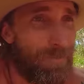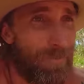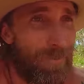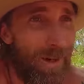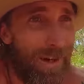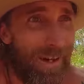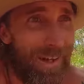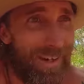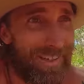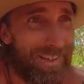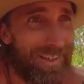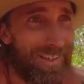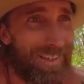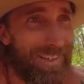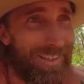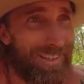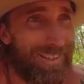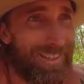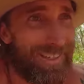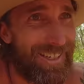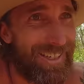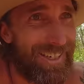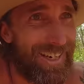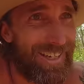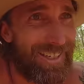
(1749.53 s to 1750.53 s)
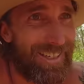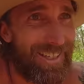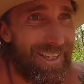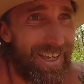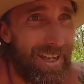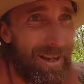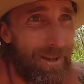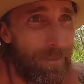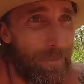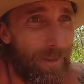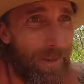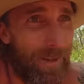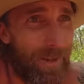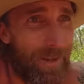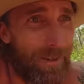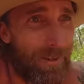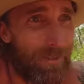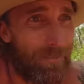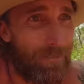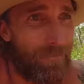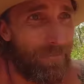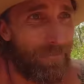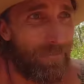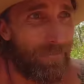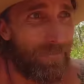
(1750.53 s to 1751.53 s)
But to get out of camp
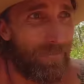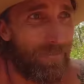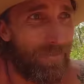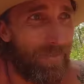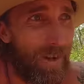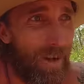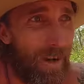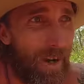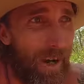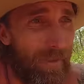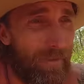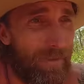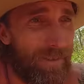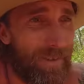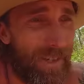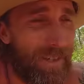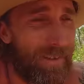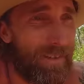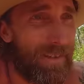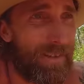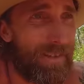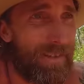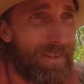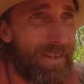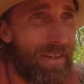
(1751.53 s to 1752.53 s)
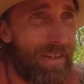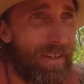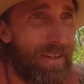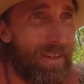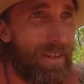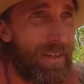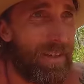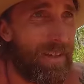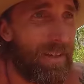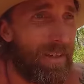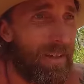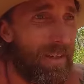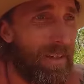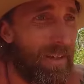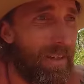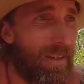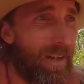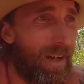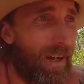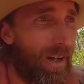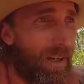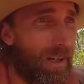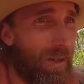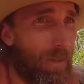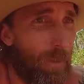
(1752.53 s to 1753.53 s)
here, I haven't done this yet.
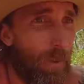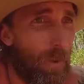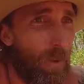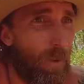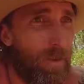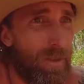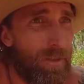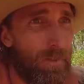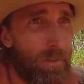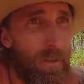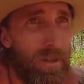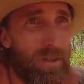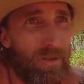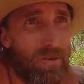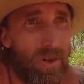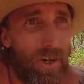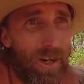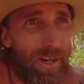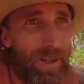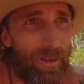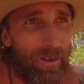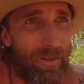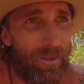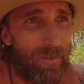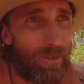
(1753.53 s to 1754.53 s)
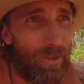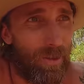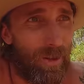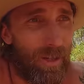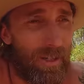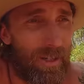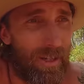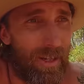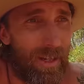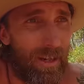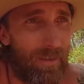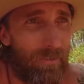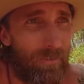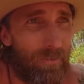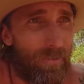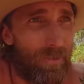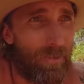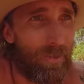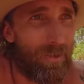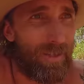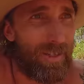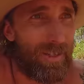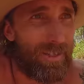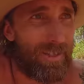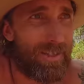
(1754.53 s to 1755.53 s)
I've got to pull this big trailer of mine up
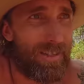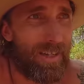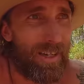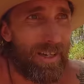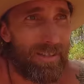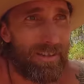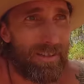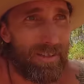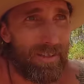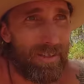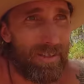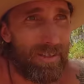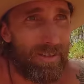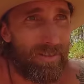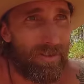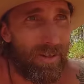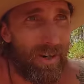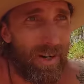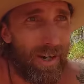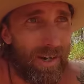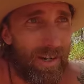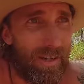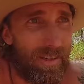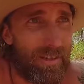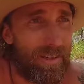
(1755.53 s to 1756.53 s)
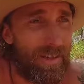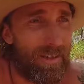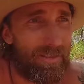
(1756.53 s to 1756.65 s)
through this nasty track.